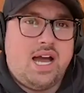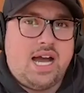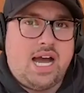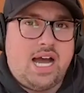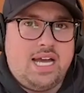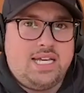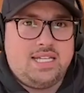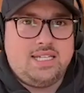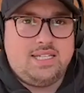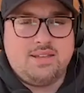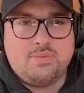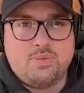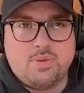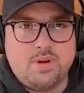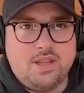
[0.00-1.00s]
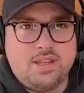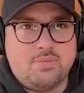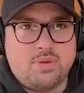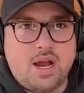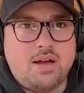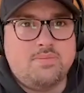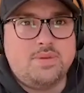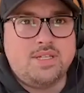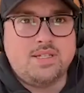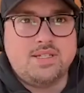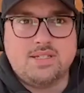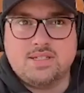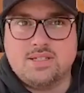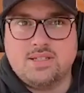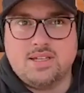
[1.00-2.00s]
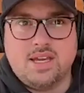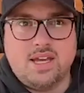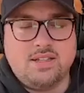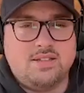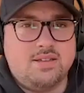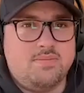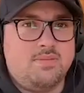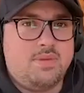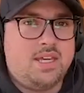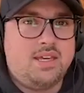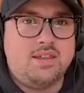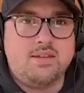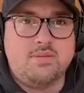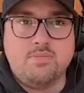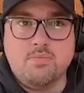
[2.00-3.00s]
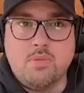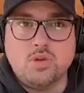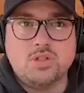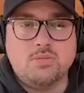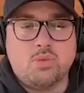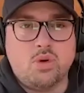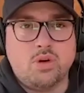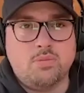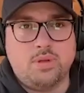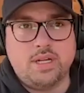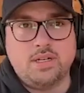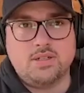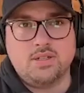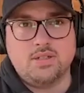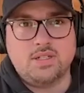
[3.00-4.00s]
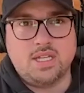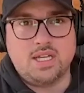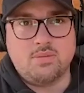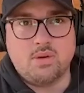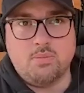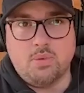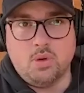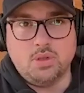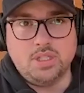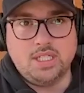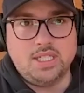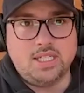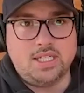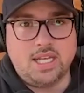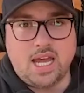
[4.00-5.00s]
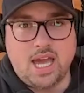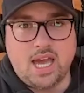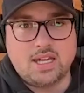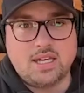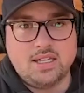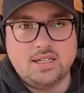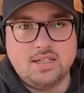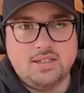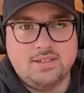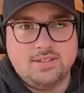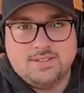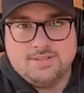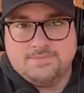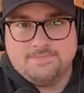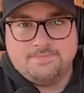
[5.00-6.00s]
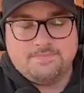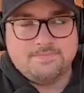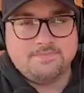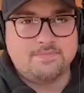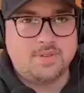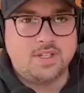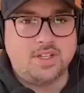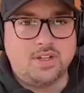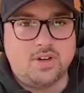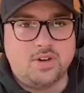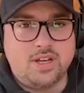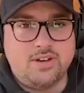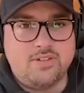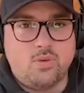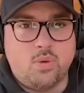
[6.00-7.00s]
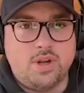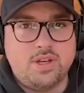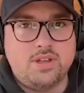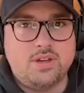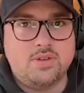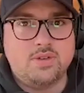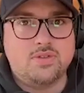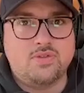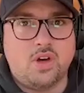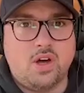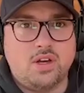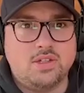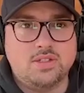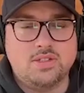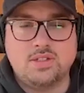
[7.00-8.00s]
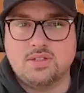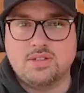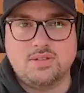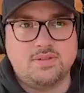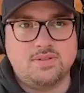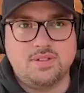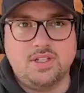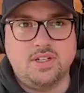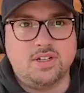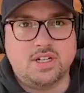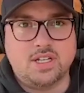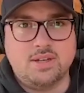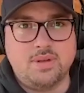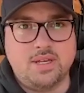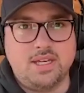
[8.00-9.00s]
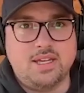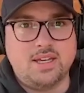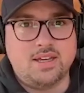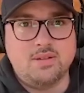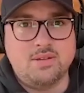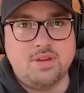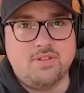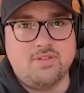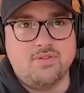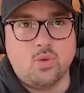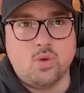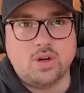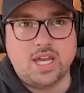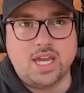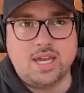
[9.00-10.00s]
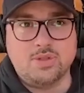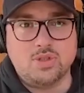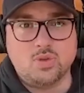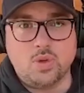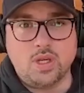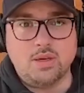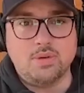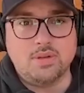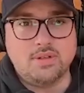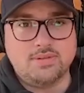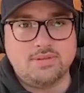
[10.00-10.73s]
I, the, pr- the problem is, to me, the most important players on this team are Boldy and Ek. You know, mm-hmm. and if one of those falls, you're going to be, it could be a four game sweep.